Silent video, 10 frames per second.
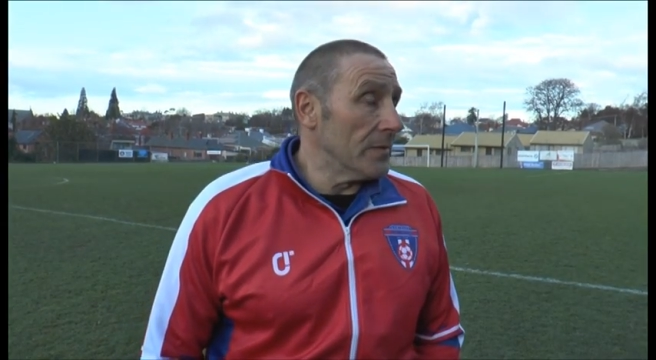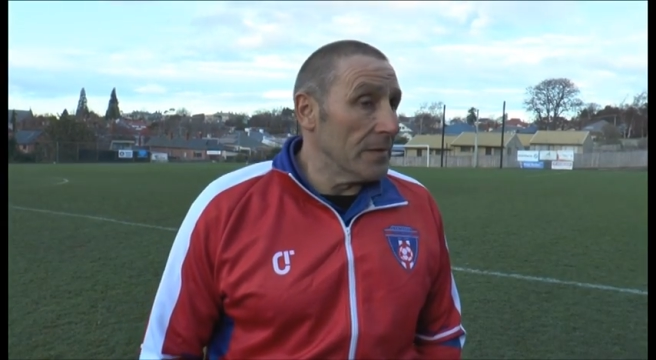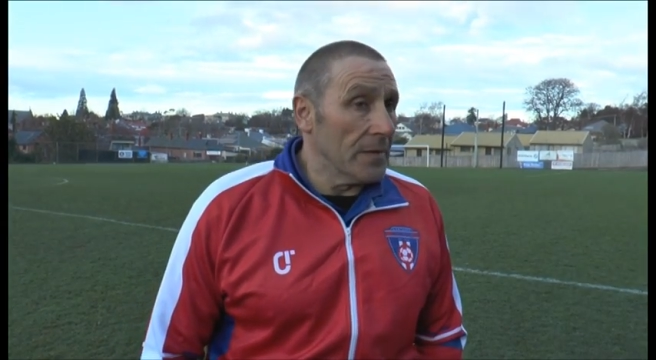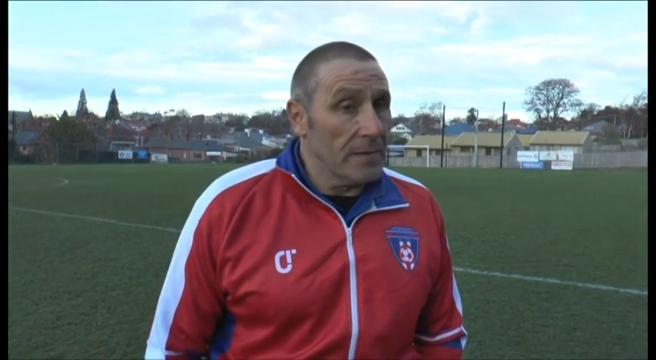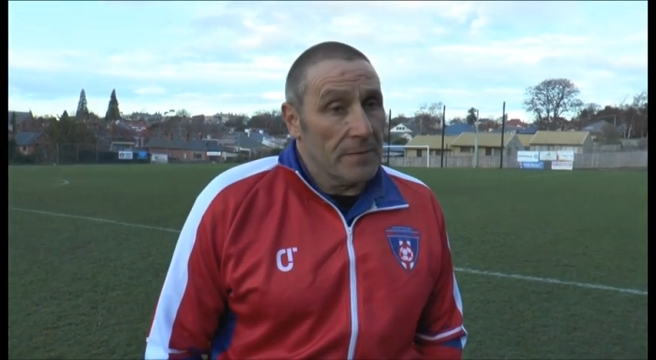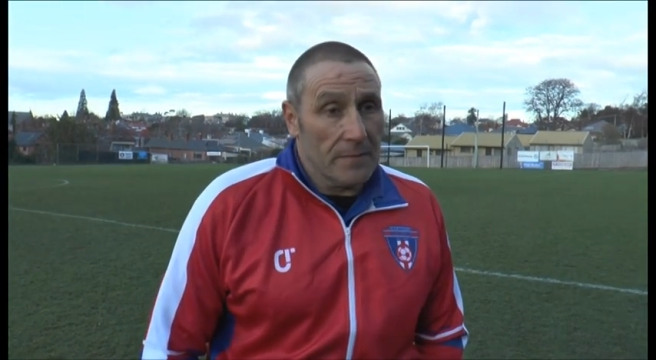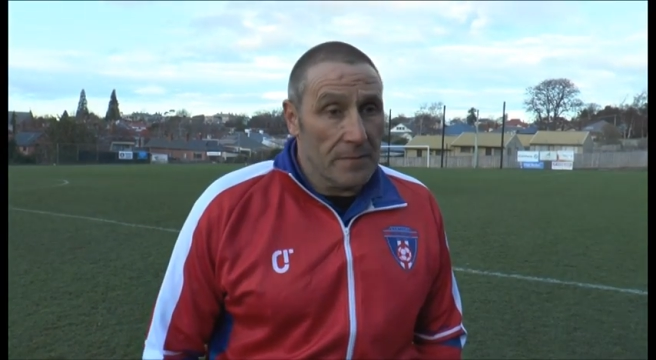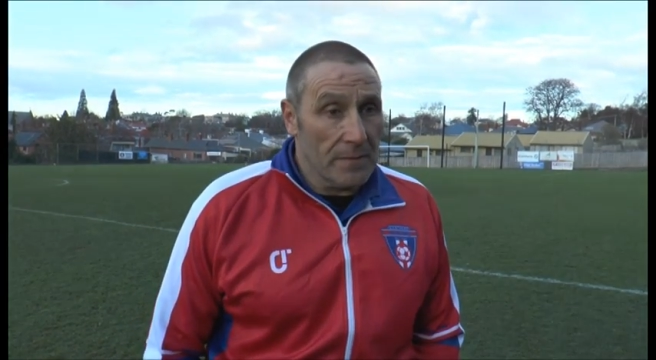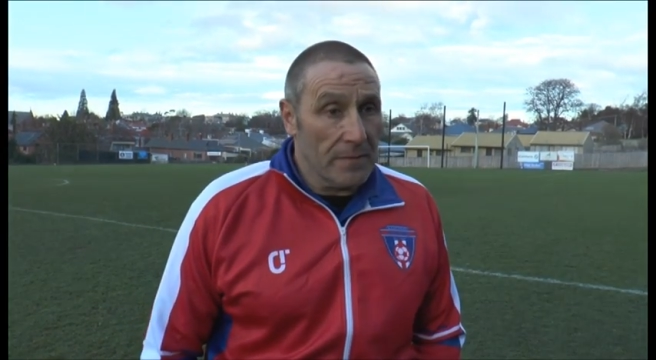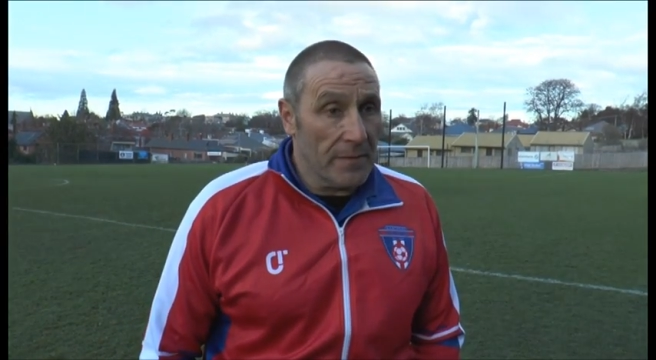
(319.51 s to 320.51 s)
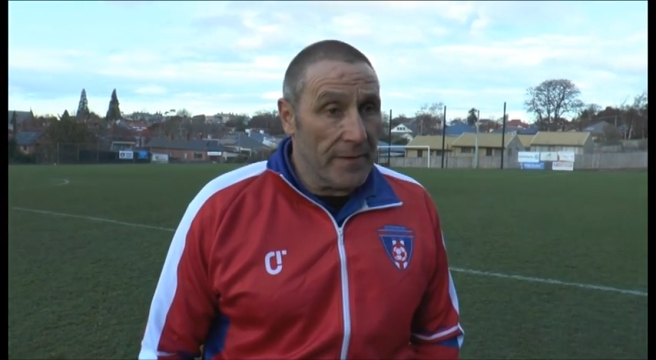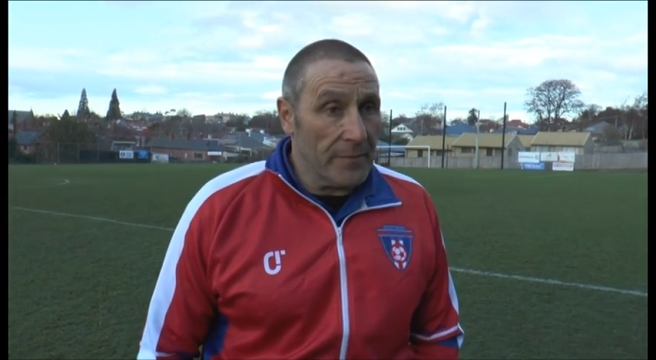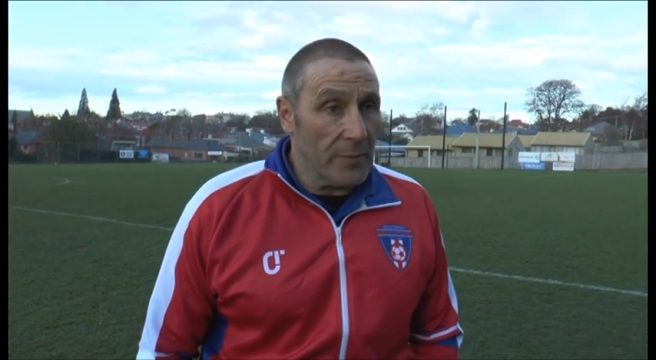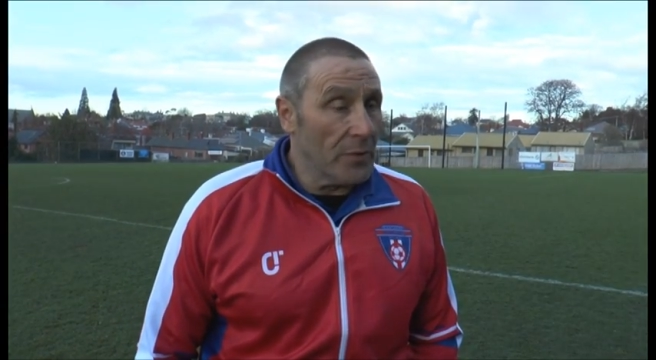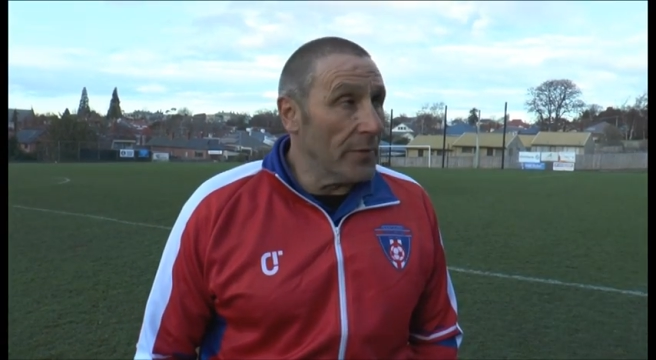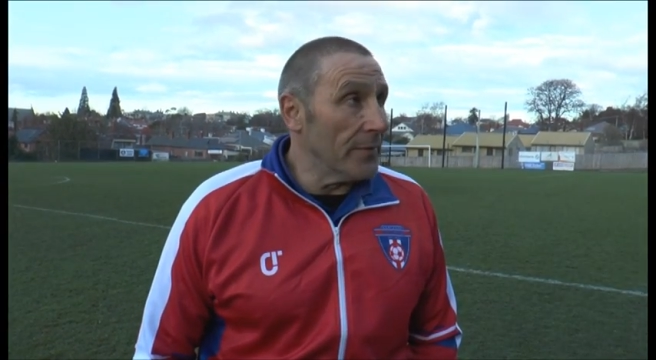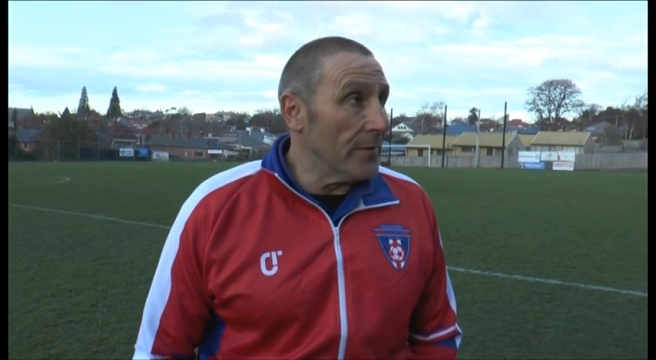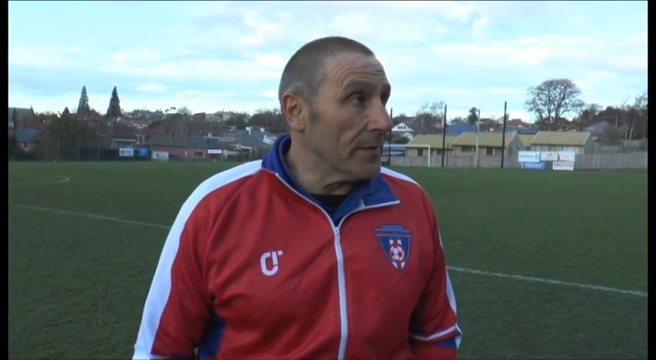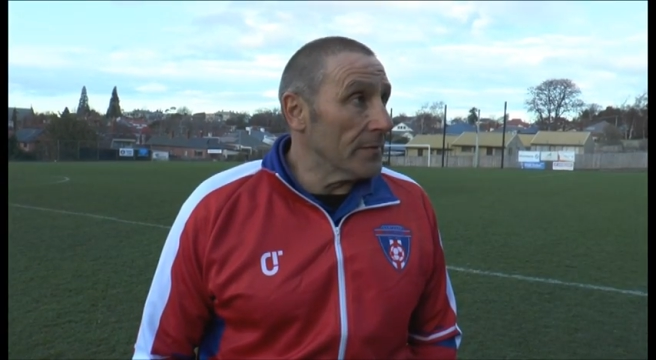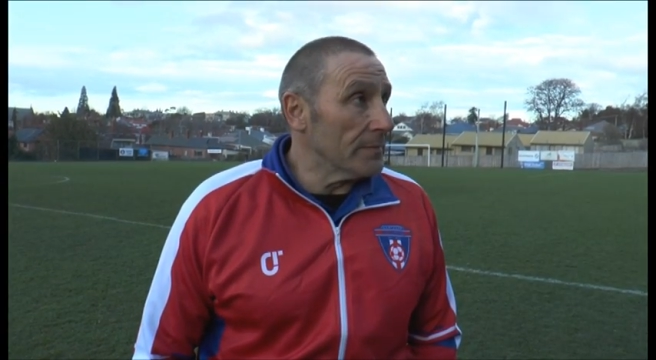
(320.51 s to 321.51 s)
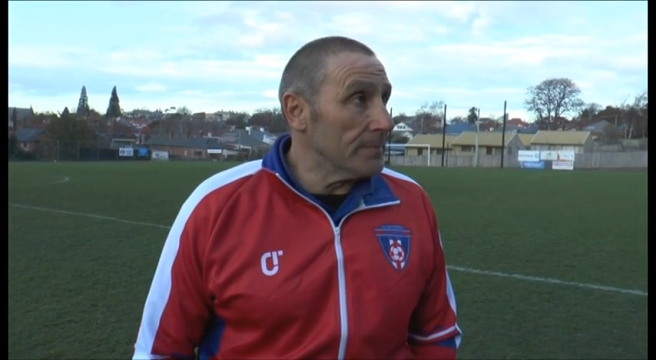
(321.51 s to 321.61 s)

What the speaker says: and they had to be a winner, I guess.